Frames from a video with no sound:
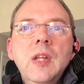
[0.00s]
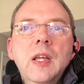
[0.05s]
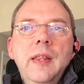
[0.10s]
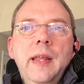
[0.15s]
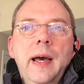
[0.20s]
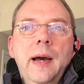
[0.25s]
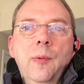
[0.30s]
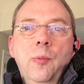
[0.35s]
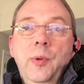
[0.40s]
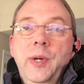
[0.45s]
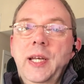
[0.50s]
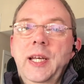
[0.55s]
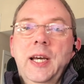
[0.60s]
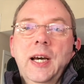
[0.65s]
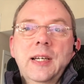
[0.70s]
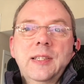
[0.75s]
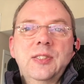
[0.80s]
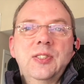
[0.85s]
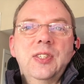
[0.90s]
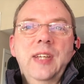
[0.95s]
that we
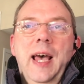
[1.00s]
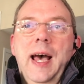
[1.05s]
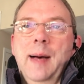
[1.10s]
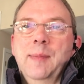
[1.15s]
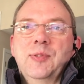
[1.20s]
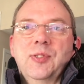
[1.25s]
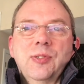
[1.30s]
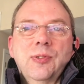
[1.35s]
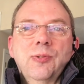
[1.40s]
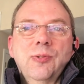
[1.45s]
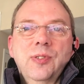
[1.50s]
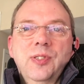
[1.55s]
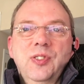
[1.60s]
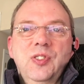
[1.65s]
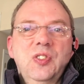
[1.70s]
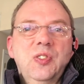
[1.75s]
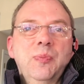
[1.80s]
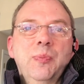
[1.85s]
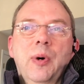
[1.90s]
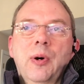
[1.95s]
got absolutely
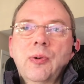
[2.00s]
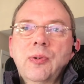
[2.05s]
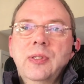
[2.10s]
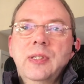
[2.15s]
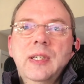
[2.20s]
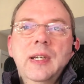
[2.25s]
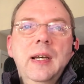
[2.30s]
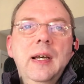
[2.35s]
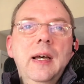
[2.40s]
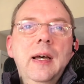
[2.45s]
smoked